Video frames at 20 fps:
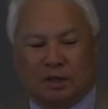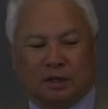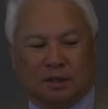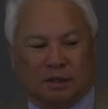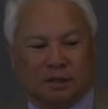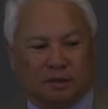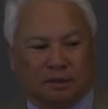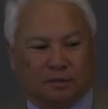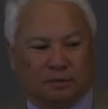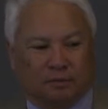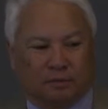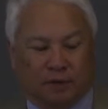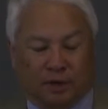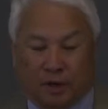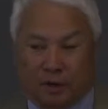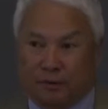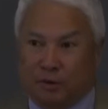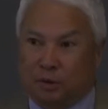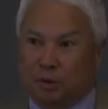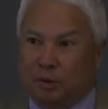uh,
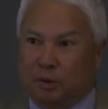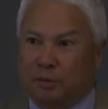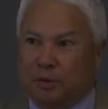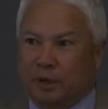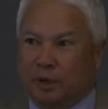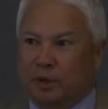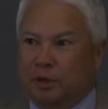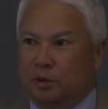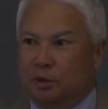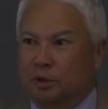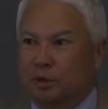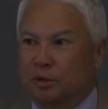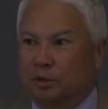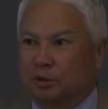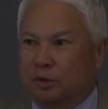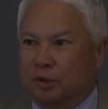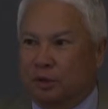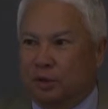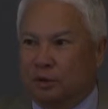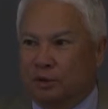for every one pound of wood
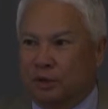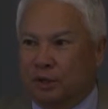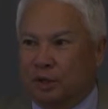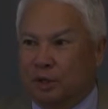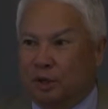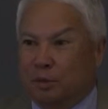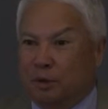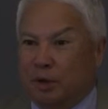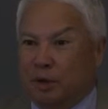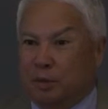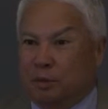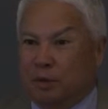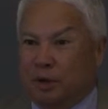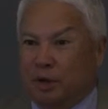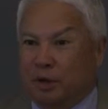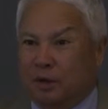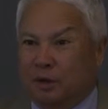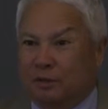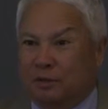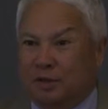grown, you get about a
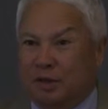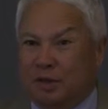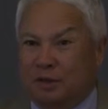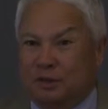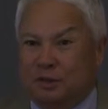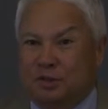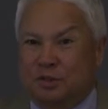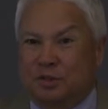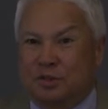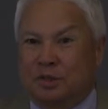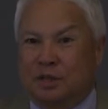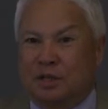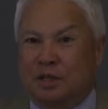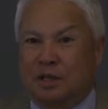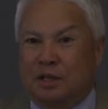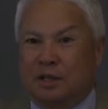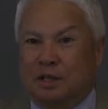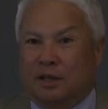pound of oxygen